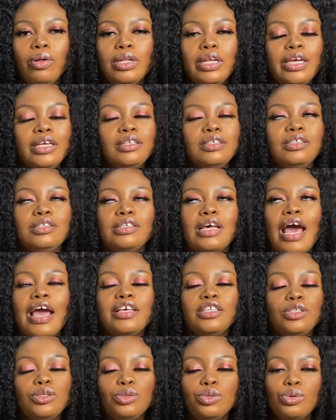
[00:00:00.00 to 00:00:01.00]
and
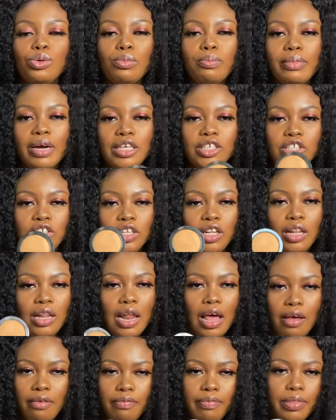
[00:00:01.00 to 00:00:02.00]
I so much
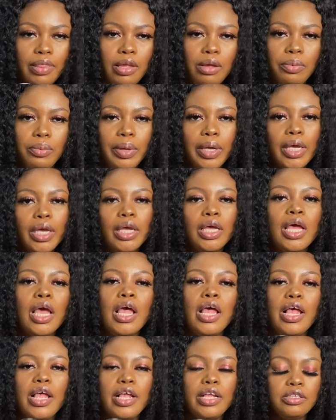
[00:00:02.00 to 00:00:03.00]
love the way
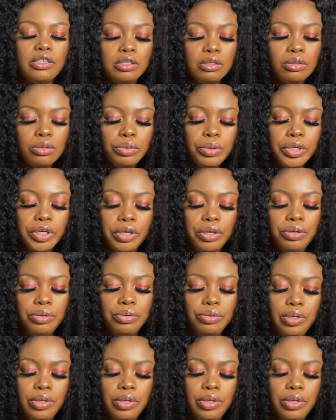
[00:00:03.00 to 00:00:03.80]
it's looking.